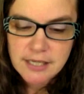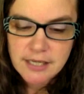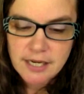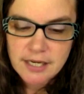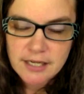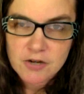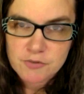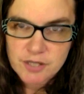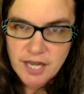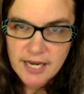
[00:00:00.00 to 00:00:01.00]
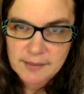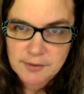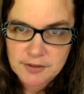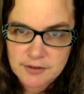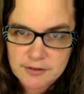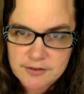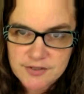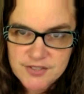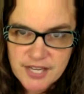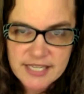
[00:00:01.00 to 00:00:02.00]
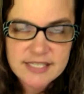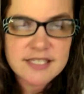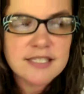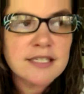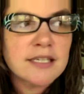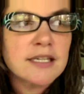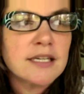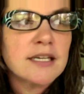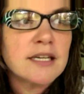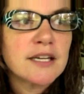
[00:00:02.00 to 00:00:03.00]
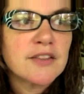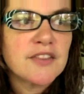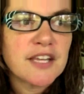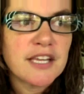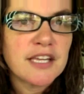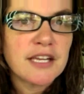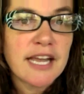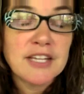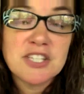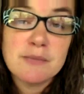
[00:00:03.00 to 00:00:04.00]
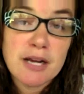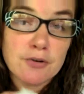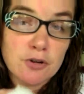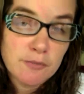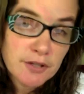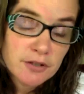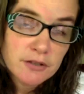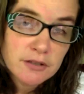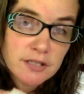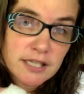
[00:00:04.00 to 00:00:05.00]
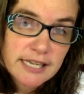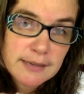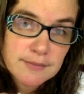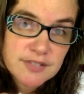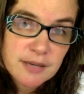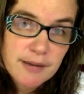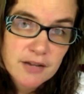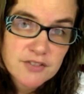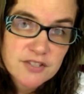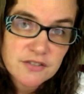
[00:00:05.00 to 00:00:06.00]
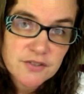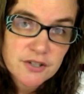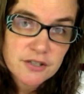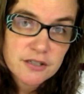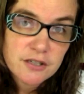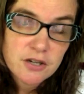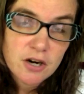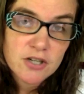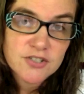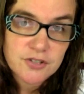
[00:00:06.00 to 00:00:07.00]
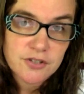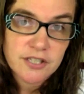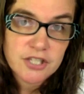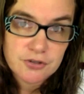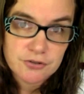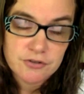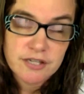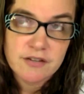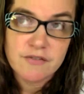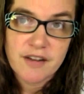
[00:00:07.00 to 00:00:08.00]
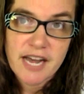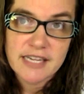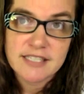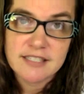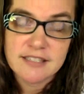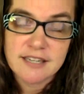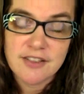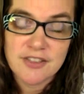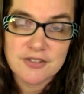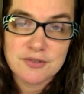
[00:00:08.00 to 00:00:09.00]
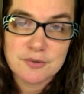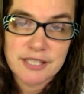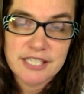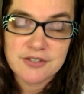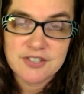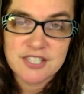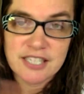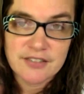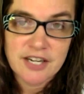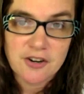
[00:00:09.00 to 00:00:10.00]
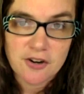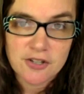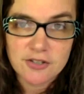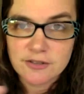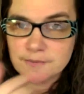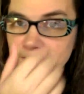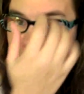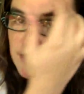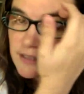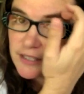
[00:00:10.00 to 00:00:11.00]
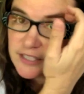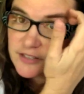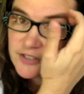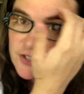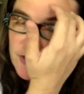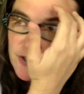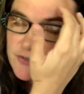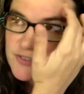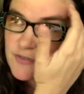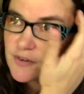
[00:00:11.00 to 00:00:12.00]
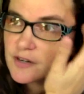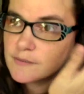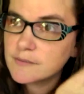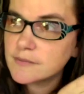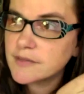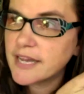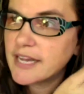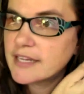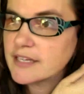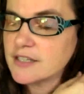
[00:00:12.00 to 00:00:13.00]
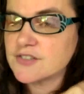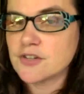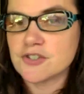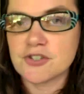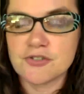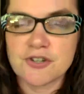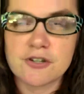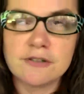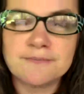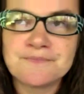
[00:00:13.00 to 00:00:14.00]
on reliable sites, the antimicrobial claims about silver are certainly true. In fact, I thought this was really interesting. I've got an article linked in the show notes from a surgical journal